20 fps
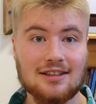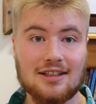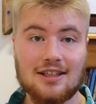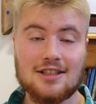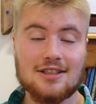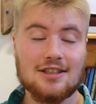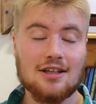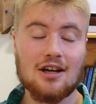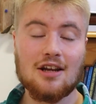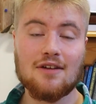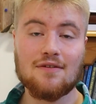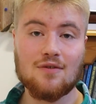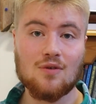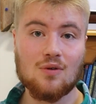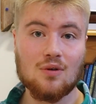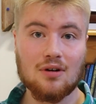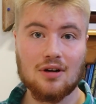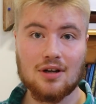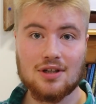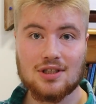He's done it
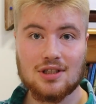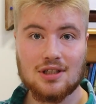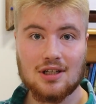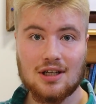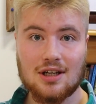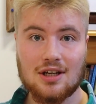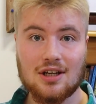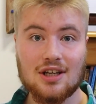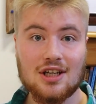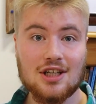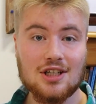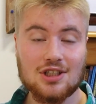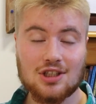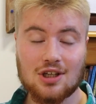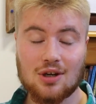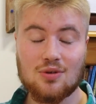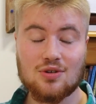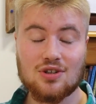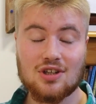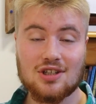for us. He
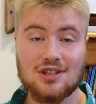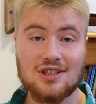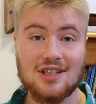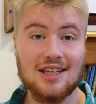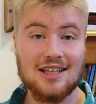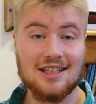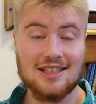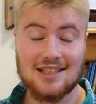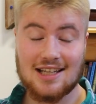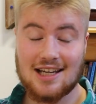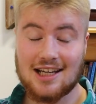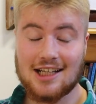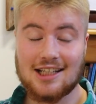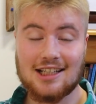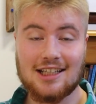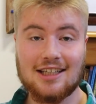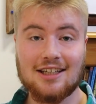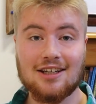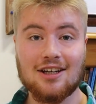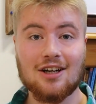shows us
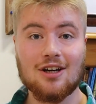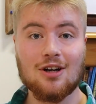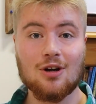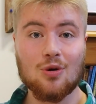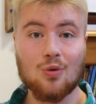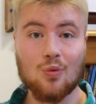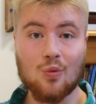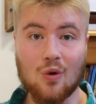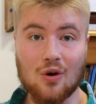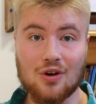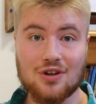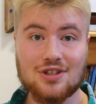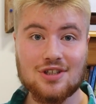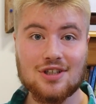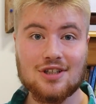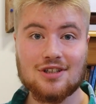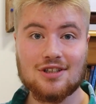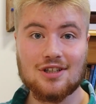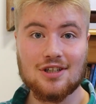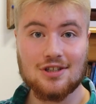exactly
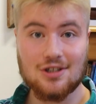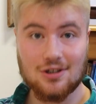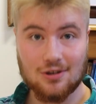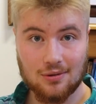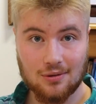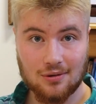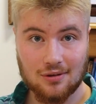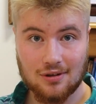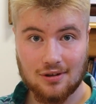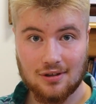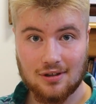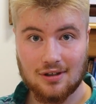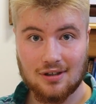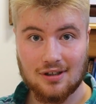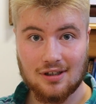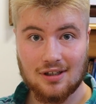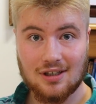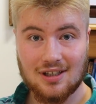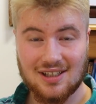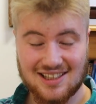what to do.
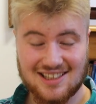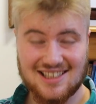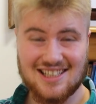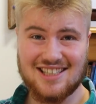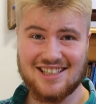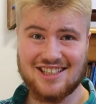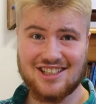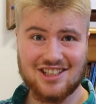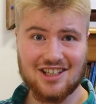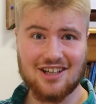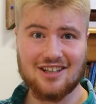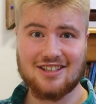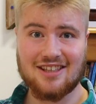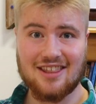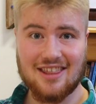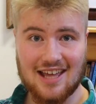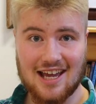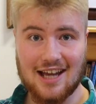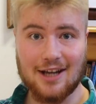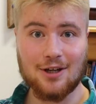Because he's
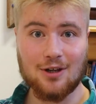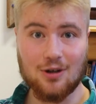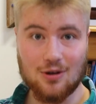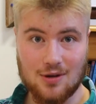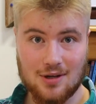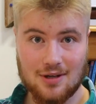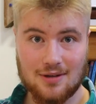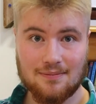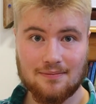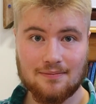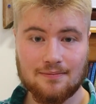just that good.